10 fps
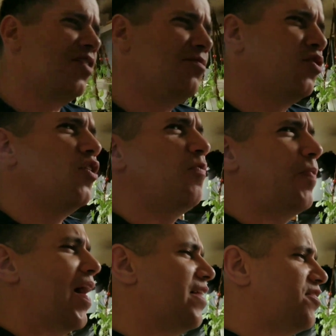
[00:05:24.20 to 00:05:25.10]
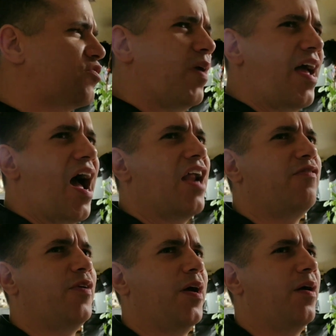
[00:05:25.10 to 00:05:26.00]
some sort of passageway out
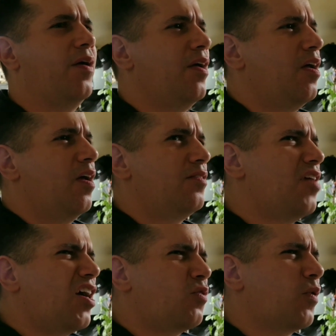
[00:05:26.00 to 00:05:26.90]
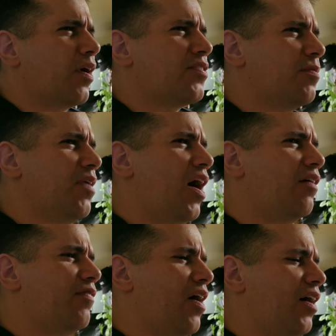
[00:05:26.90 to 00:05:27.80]
of here. Ductwork, some kind
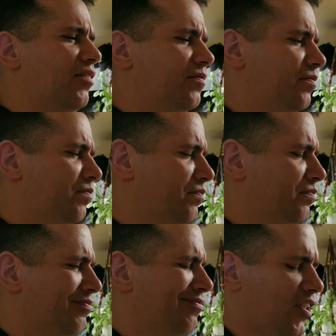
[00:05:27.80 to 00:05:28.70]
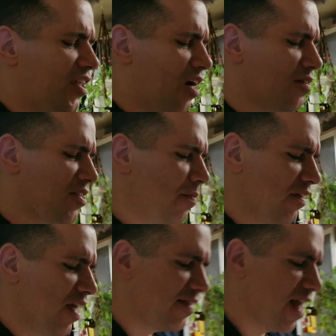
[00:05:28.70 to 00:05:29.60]
of, uh, you know, something like